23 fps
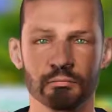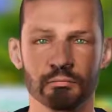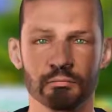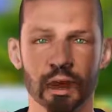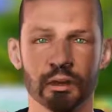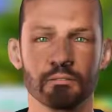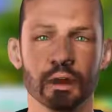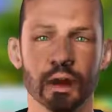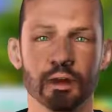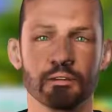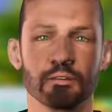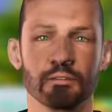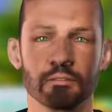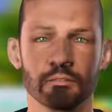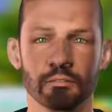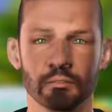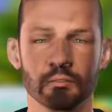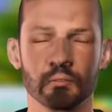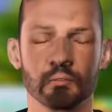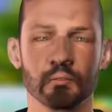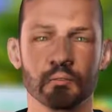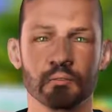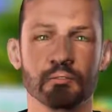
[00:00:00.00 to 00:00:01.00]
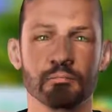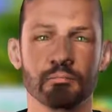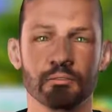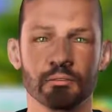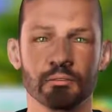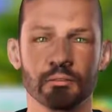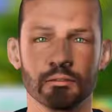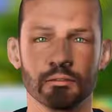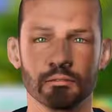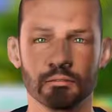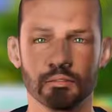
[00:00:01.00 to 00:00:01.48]
Go back to the
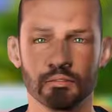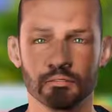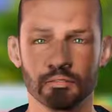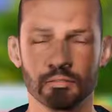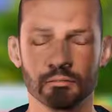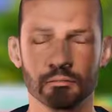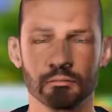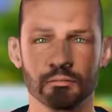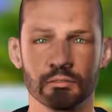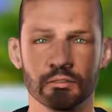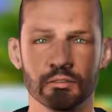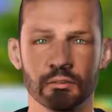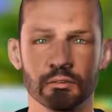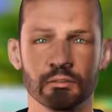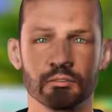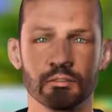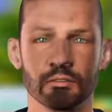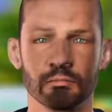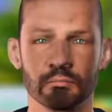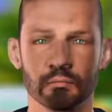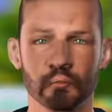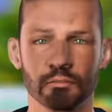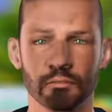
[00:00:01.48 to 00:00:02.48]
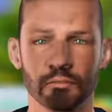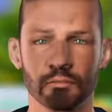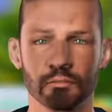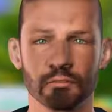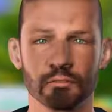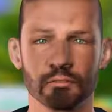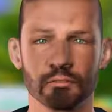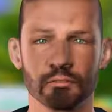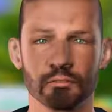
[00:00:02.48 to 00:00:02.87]
original. The message was very simple.